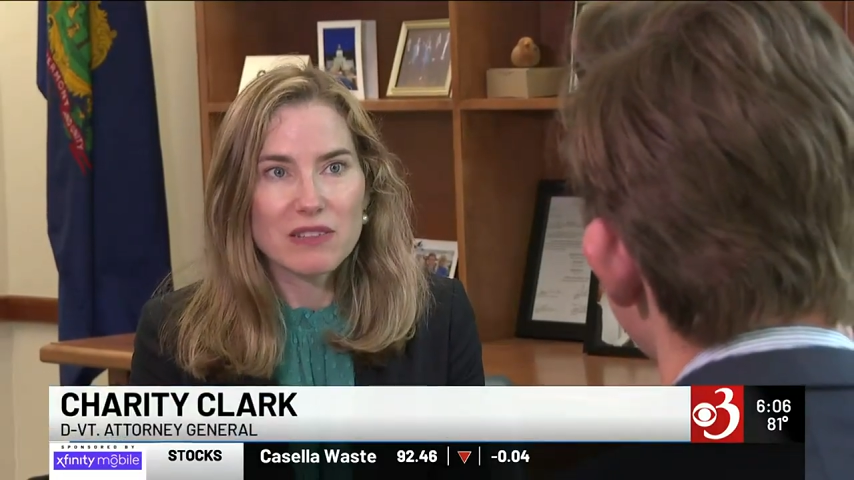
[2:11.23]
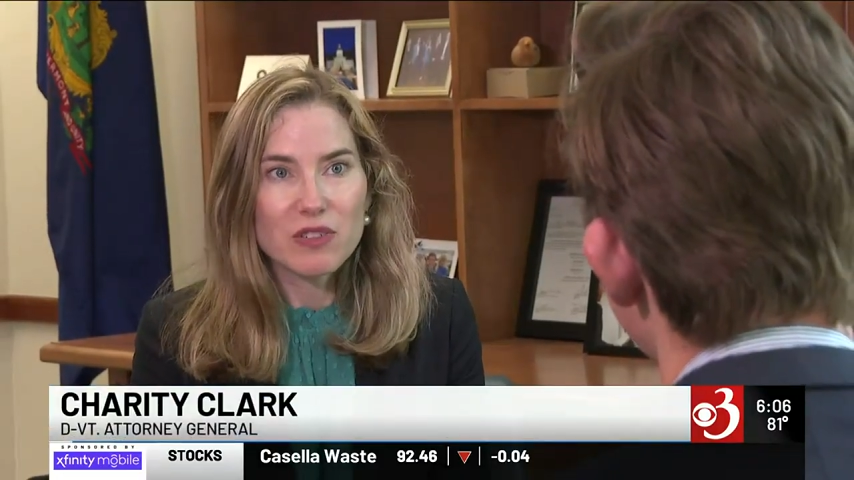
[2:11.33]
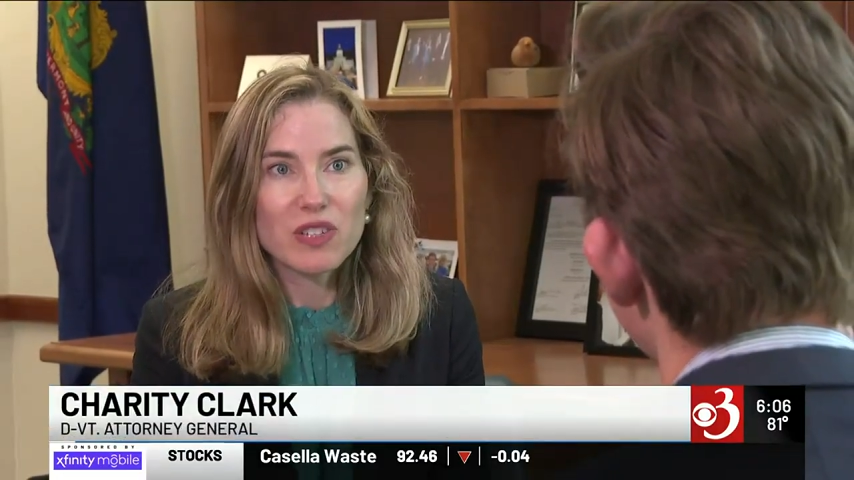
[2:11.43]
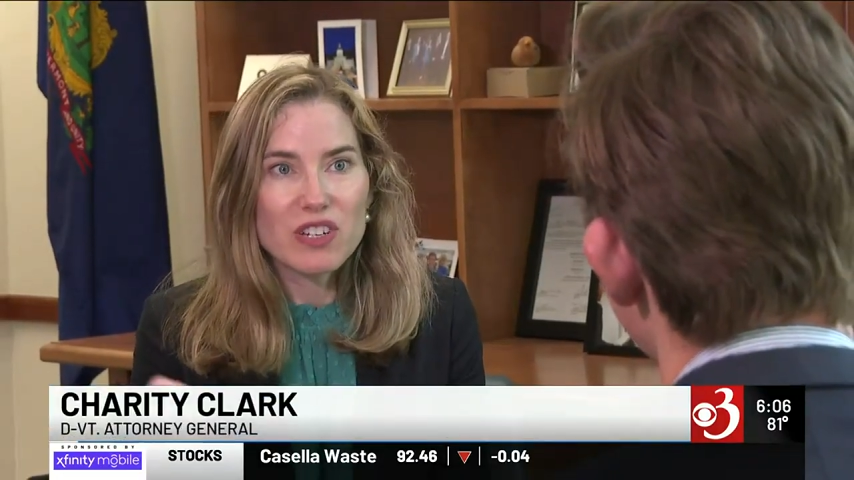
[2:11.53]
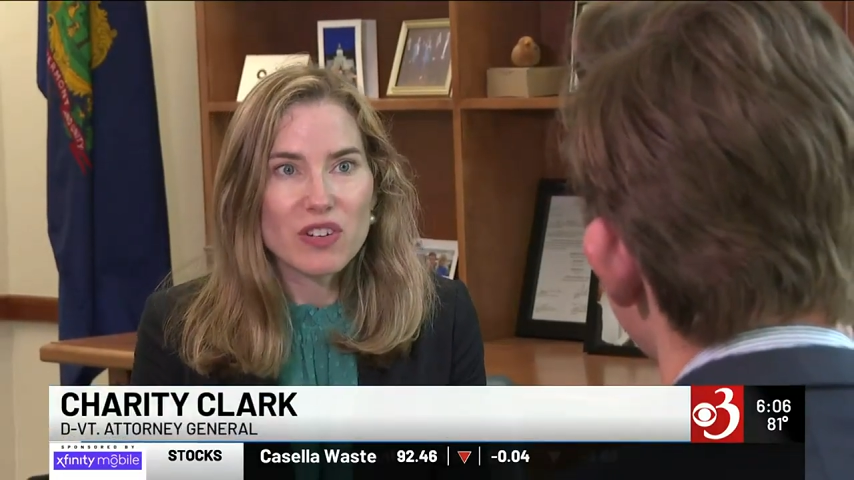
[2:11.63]

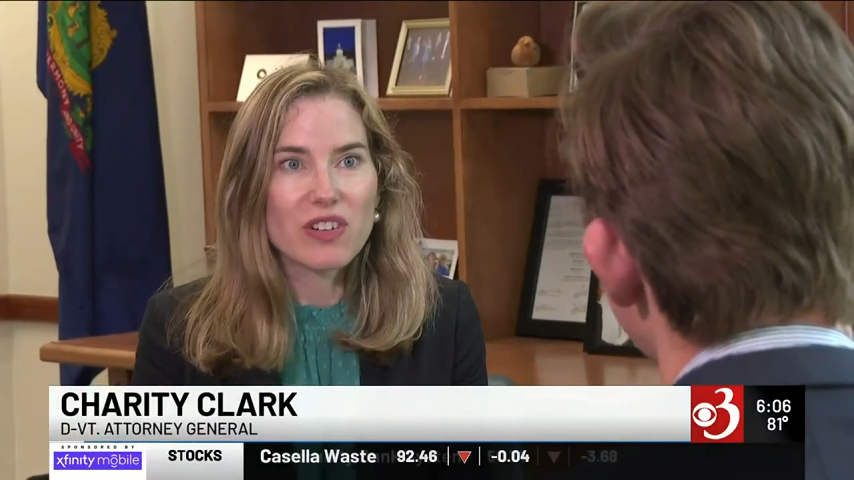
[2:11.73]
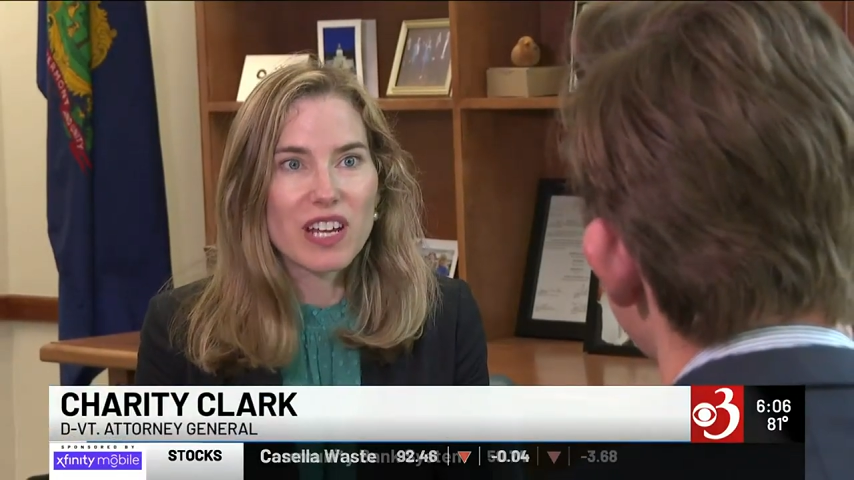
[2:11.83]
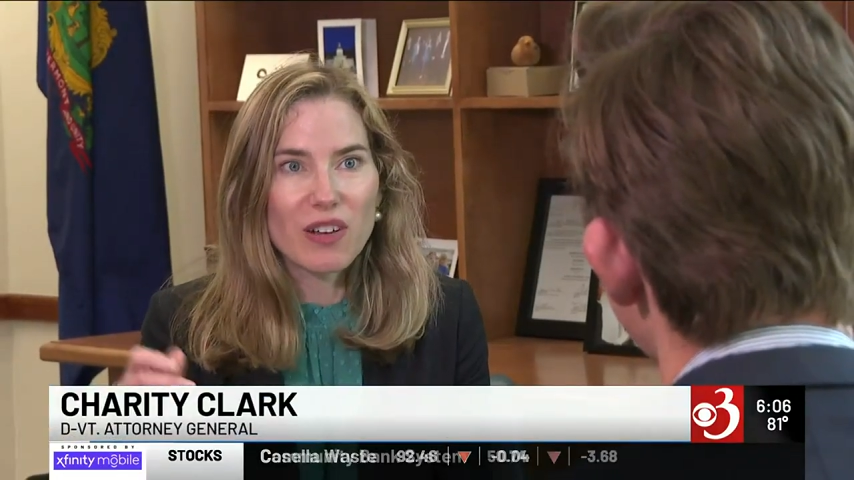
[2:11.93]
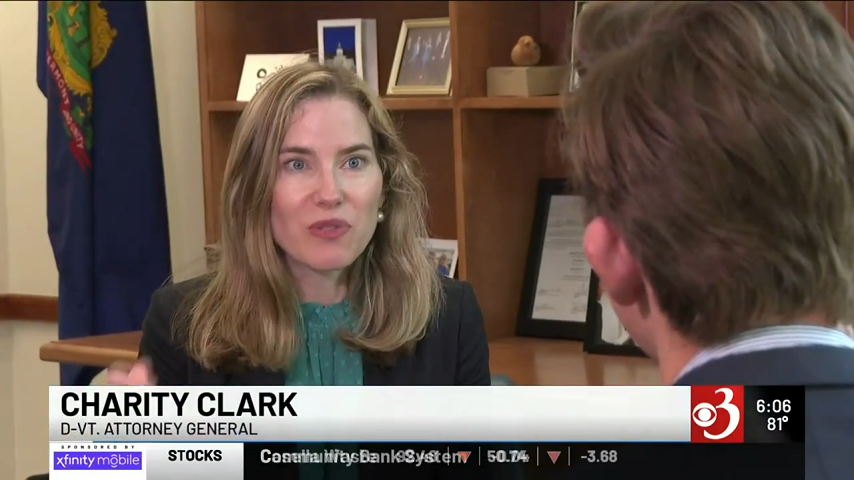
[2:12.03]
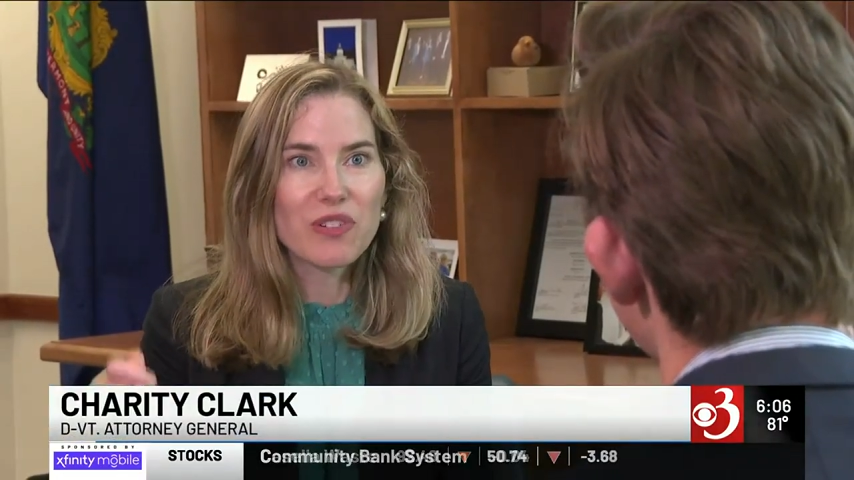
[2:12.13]
literally
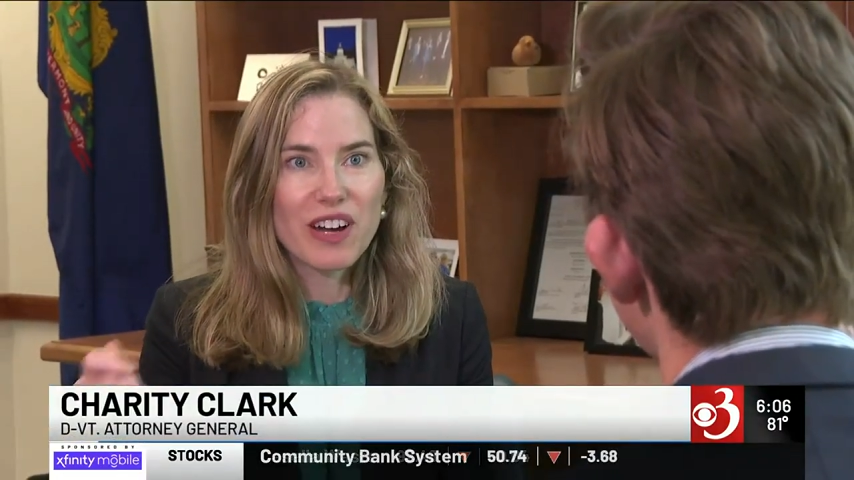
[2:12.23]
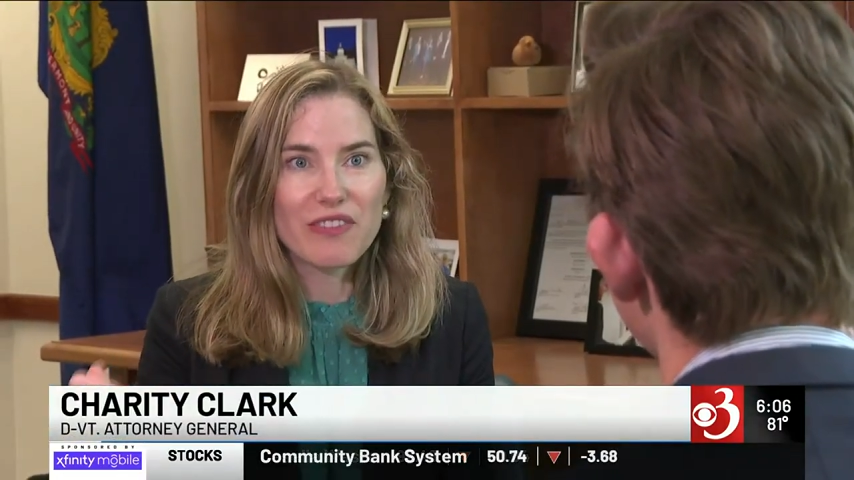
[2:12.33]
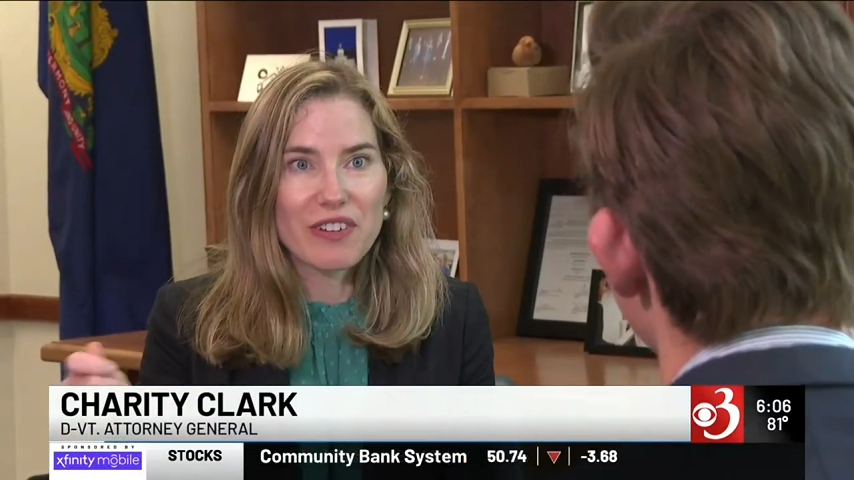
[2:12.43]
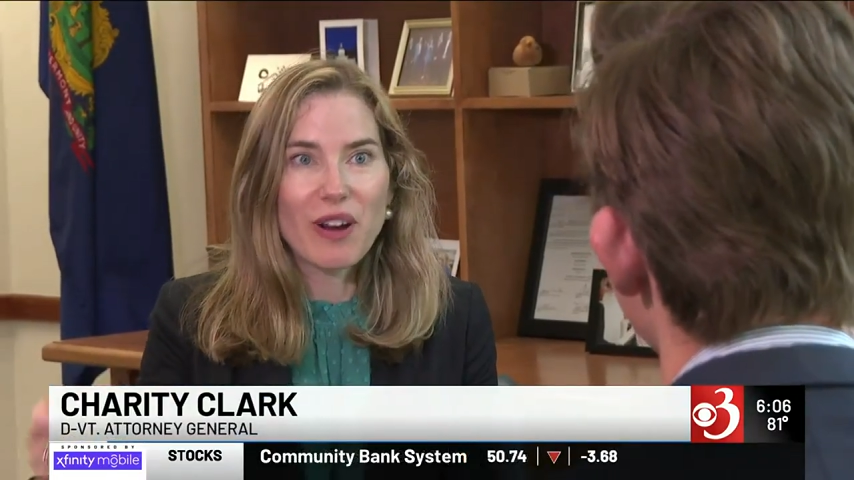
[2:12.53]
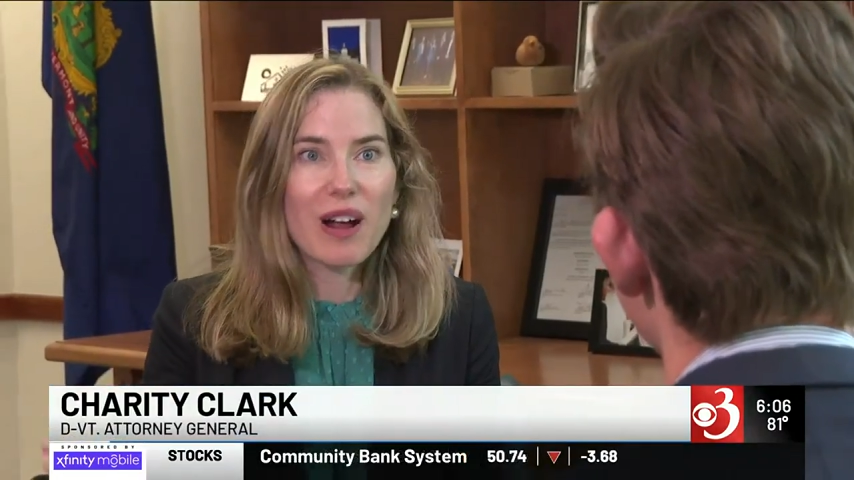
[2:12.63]
turning over
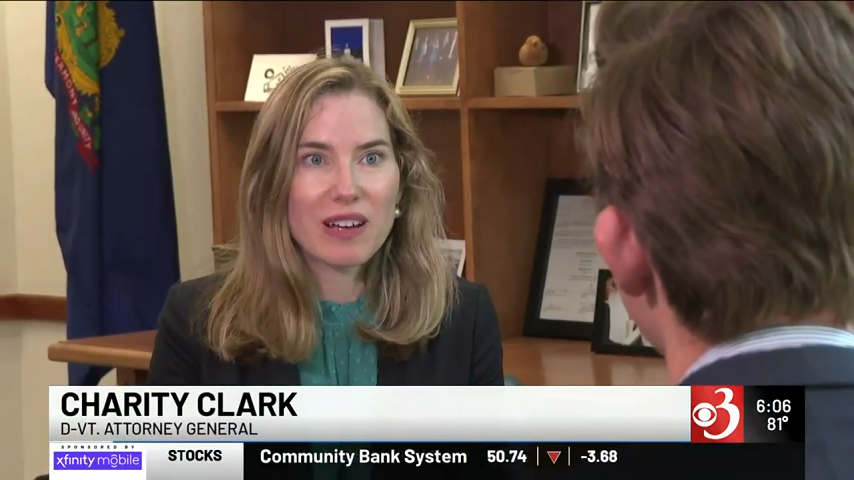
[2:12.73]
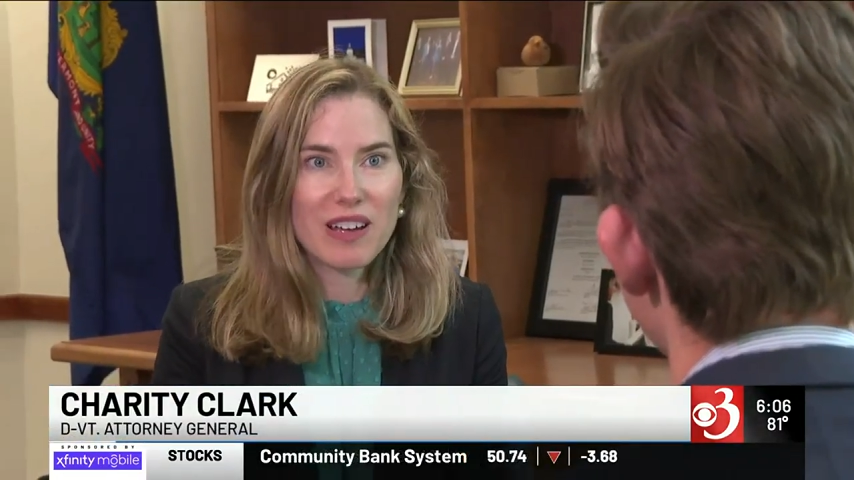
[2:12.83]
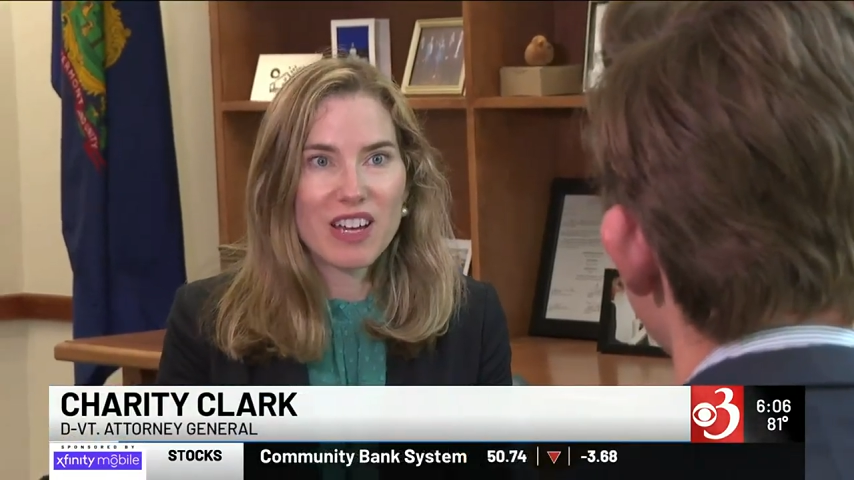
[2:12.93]
every rock.